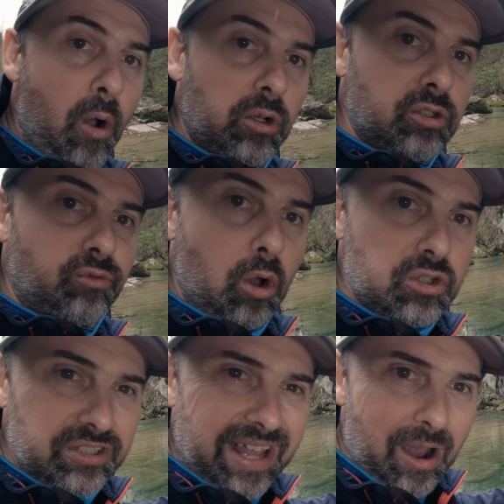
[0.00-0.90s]
important
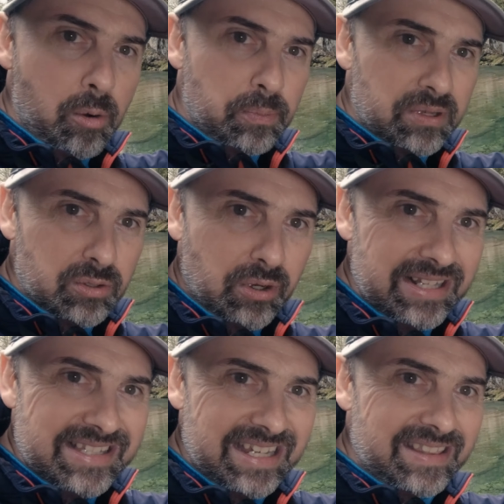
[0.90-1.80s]
was, and I hope you
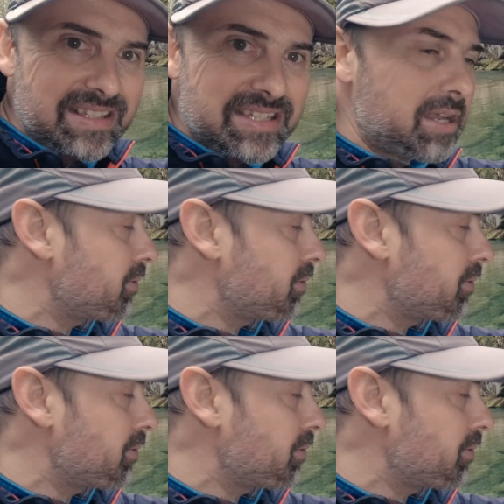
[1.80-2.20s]
can see this